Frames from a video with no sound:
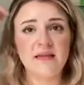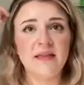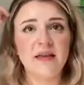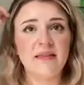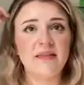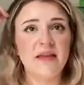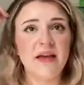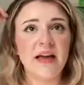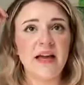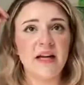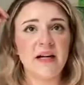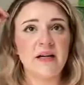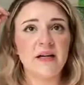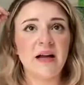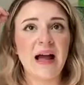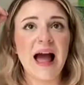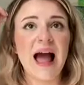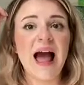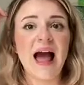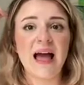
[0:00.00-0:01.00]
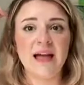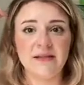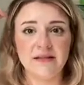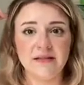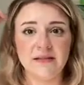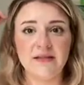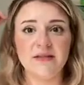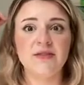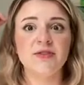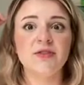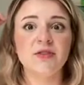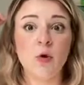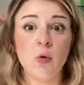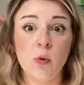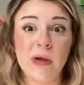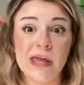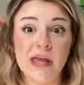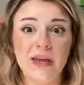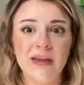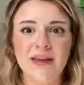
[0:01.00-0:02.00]
that the hair has to
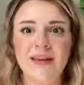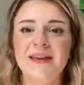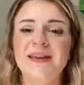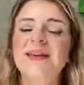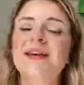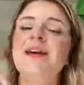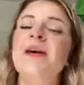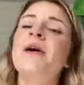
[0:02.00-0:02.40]
squeak.